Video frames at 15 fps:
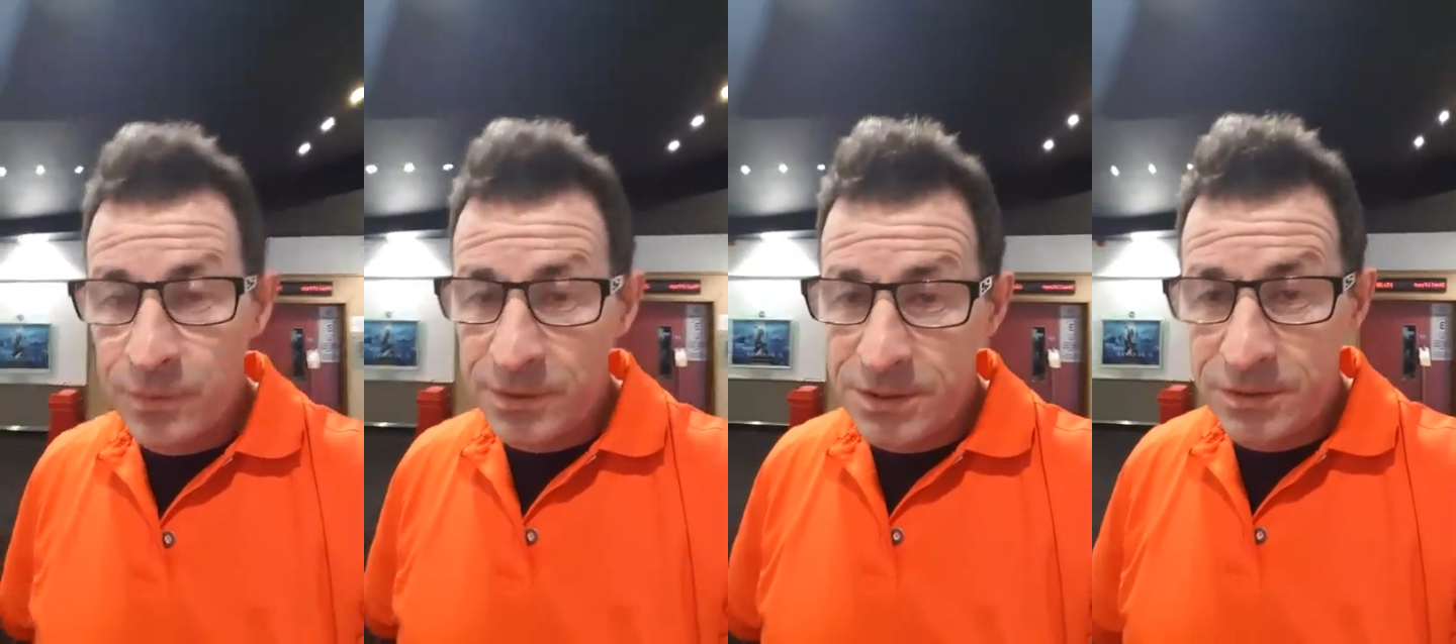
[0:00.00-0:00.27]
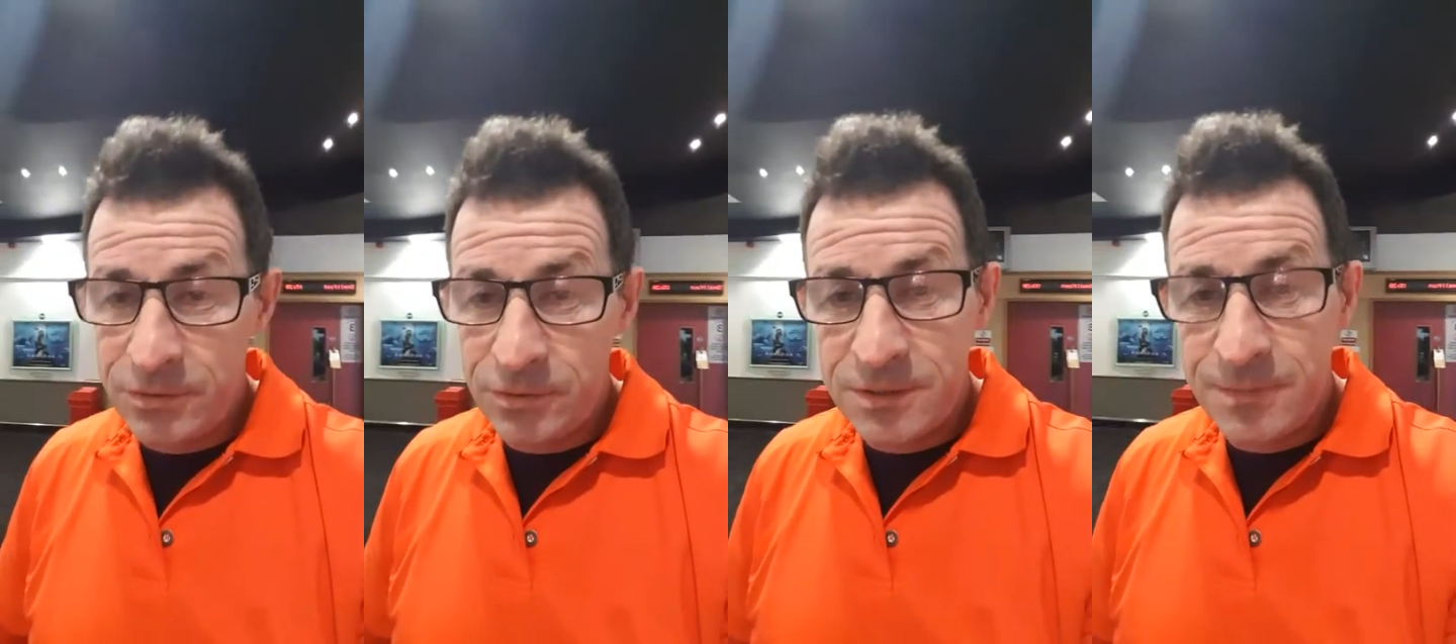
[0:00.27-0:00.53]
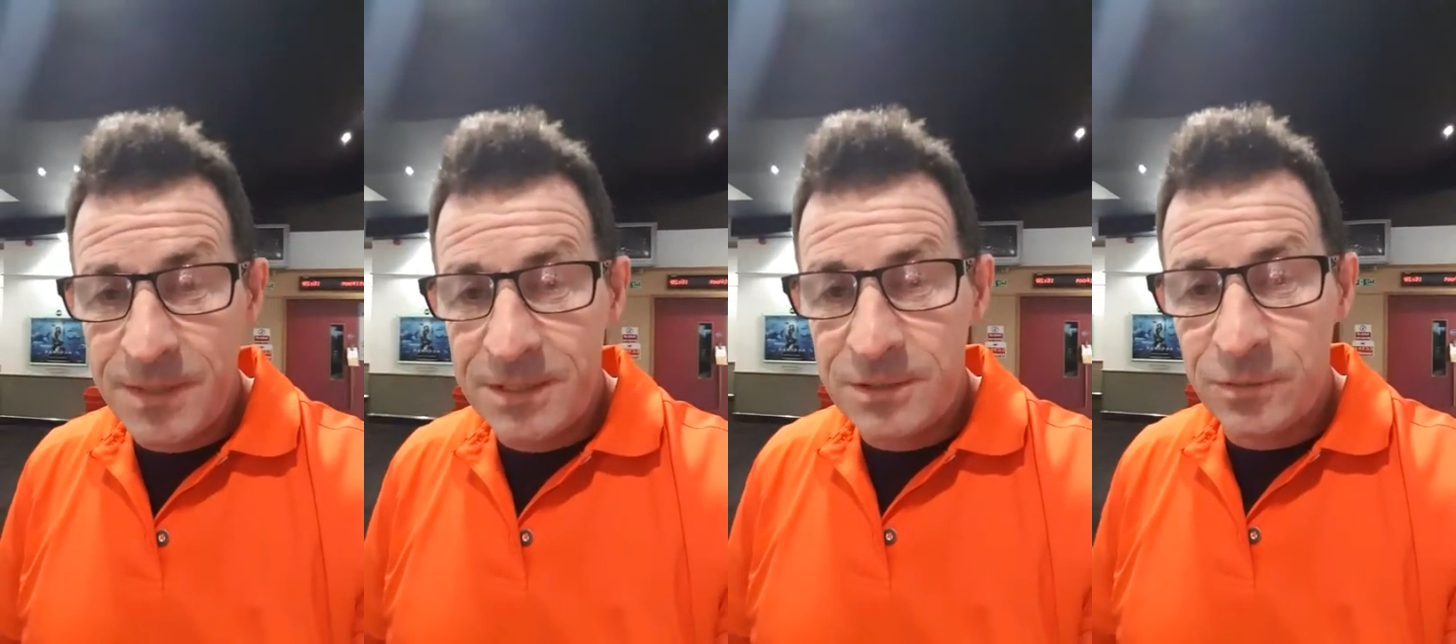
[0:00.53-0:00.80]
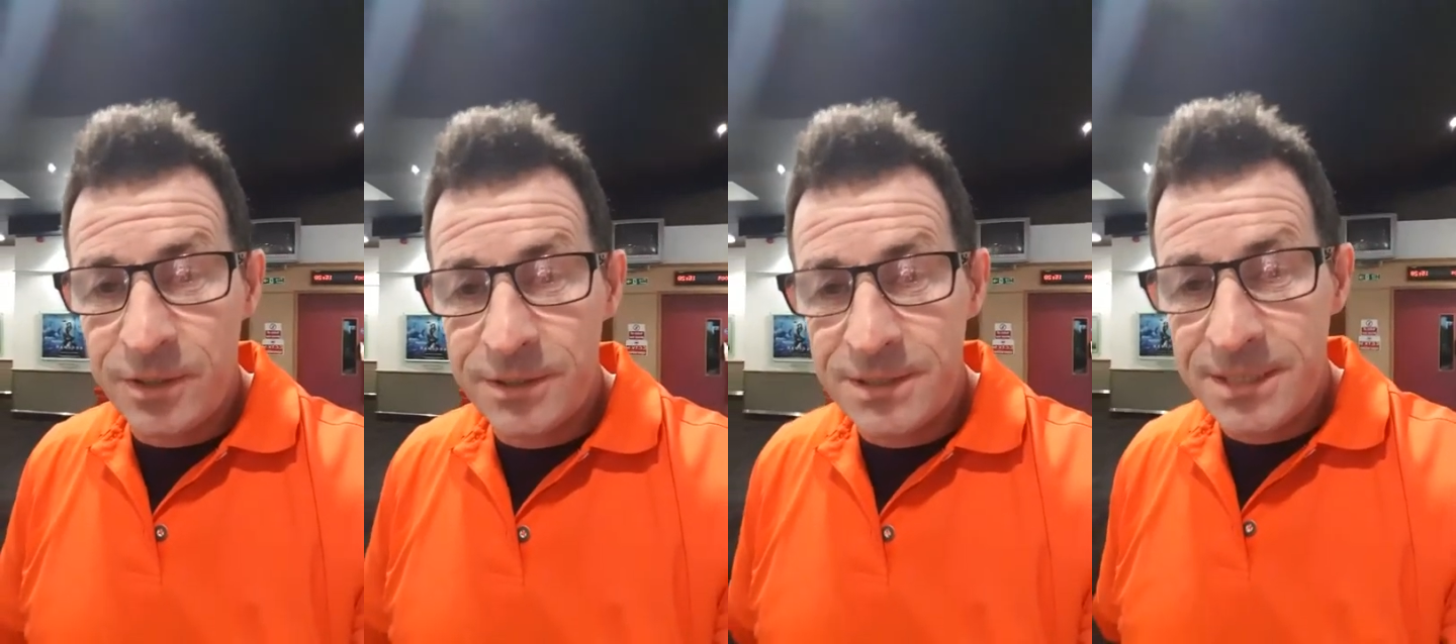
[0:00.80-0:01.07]
but she's going to speak
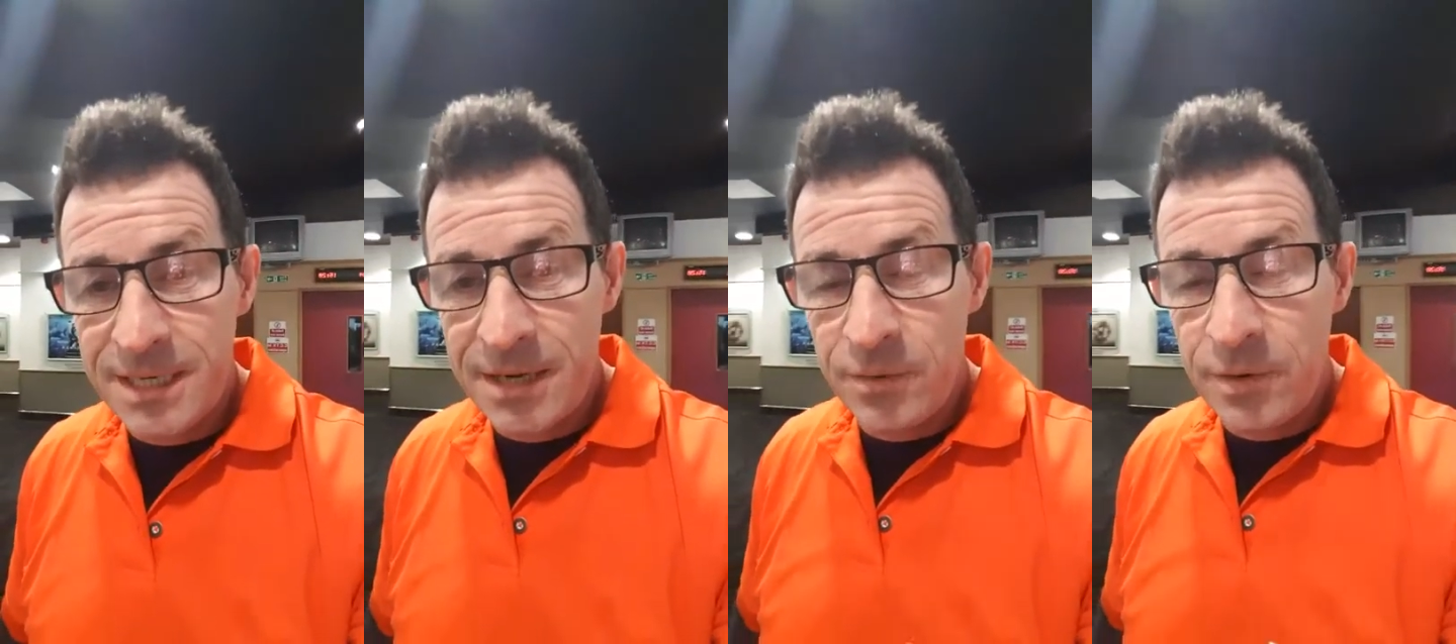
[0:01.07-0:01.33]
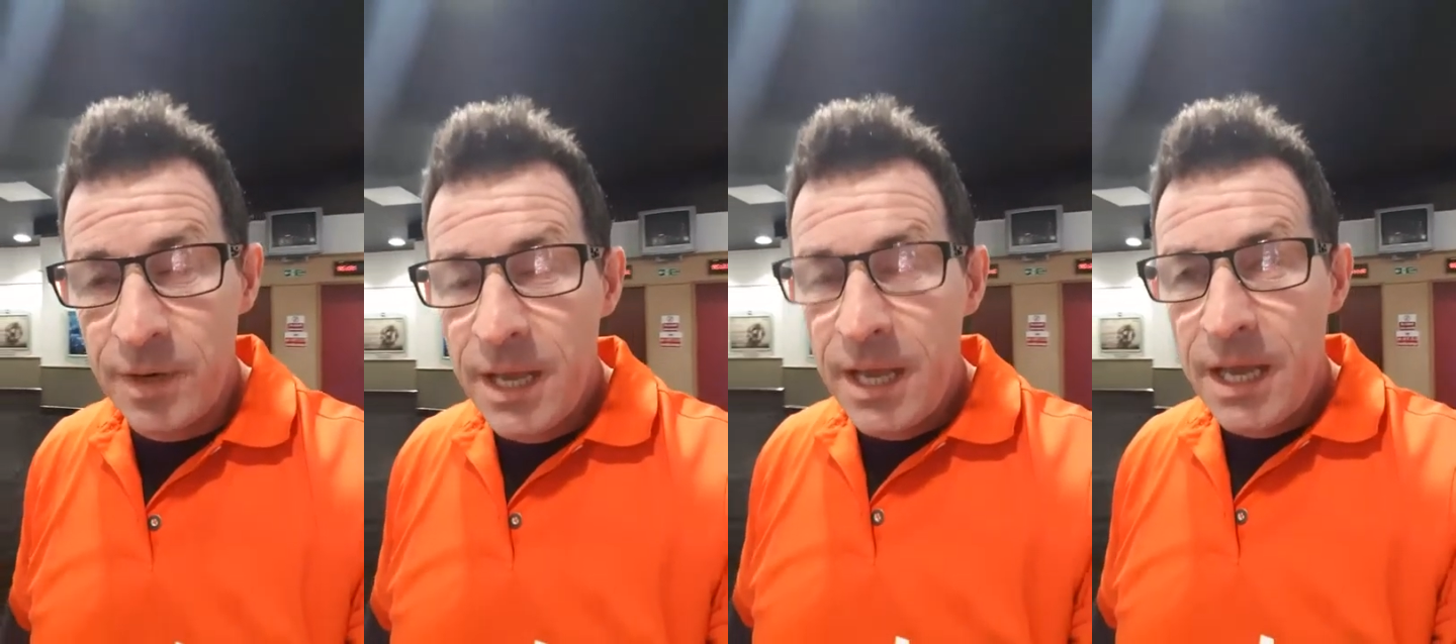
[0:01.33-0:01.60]
to us now,